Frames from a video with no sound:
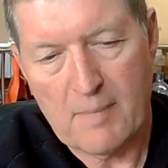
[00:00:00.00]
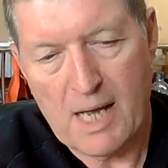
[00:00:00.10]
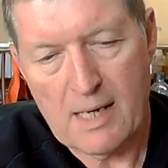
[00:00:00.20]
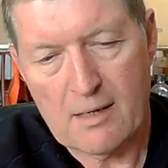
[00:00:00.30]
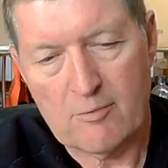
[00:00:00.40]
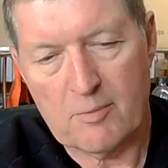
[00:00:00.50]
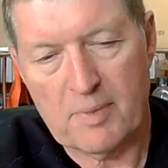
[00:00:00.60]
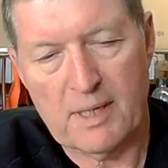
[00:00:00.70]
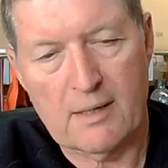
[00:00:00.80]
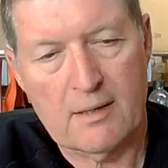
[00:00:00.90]
mark, would
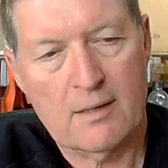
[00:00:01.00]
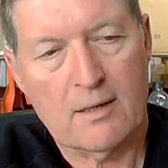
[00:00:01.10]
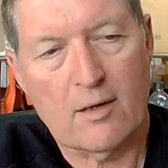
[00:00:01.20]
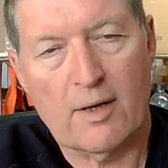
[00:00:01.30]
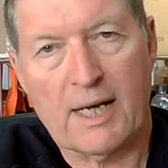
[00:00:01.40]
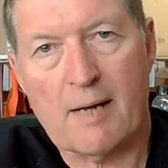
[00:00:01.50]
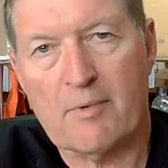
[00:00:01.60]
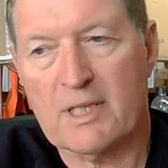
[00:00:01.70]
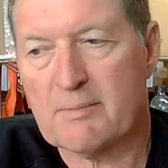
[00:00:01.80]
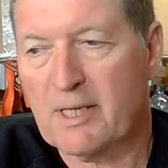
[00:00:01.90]
be lining
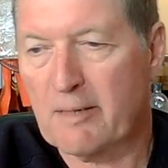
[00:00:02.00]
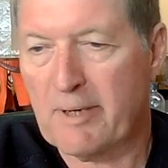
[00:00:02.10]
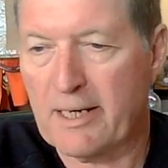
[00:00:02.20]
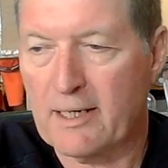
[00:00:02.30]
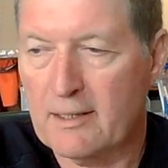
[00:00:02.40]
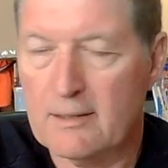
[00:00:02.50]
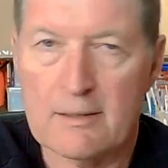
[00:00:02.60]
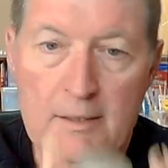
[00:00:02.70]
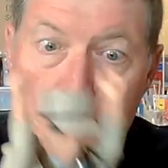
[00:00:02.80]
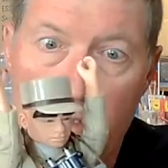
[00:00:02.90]
up with his belly button.
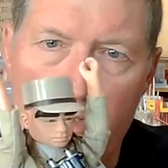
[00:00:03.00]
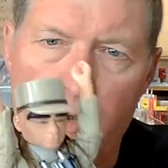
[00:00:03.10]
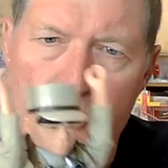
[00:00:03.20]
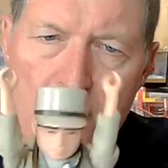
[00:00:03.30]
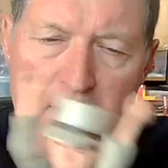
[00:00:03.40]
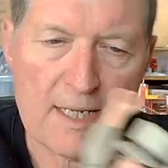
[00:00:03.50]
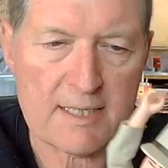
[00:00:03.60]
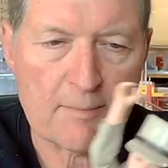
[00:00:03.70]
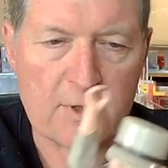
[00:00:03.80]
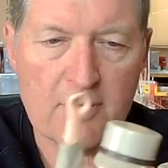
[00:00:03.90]
I should try that
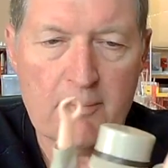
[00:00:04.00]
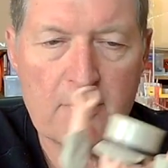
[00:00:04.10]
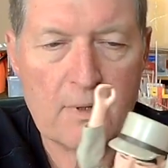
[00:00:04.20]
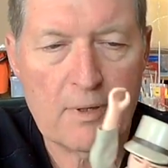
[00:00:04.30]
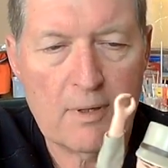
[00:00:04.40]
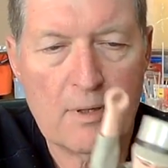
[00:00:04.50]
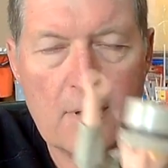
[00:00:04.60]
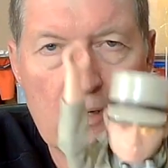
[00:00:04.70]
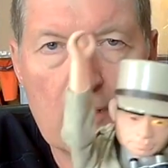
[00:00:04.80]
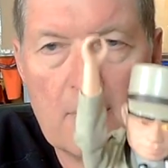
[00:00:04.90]
sometime.
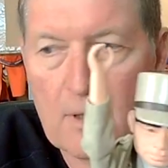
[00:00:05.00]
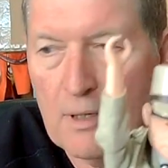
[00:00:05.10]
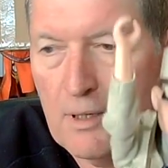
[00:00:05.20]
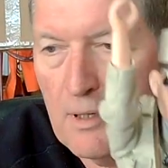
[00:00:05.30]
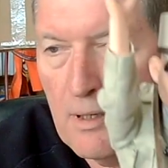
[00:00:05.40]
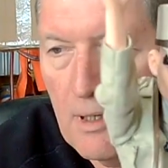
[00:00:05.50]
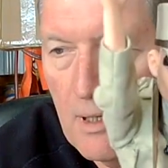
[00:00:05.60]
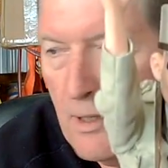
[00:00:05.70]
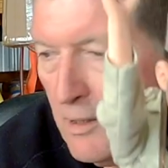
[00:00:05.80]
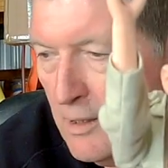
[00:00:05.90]
They will
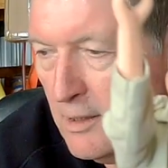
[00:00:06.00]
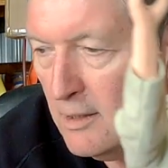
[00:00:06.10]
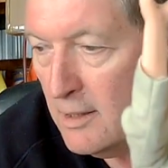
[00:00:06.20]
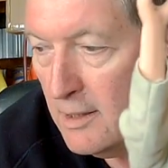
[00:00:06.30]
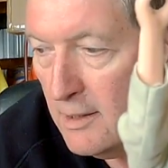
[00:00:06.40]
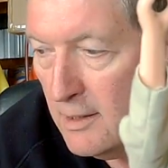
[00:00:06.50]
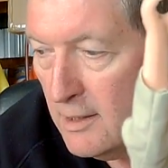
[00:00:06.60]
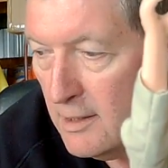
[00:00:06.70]
strike when least